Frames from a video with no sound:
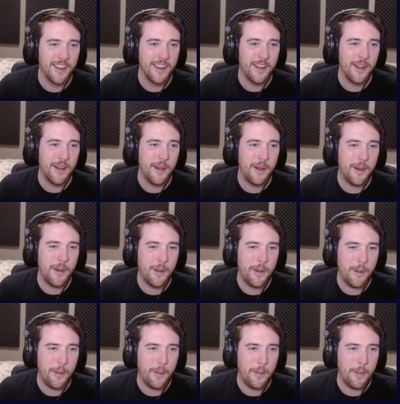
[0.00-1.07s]

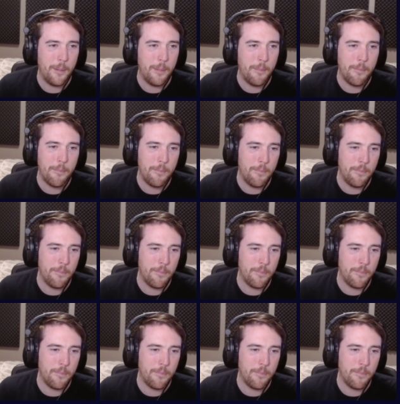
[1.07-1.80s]
No one is speaking in this clip.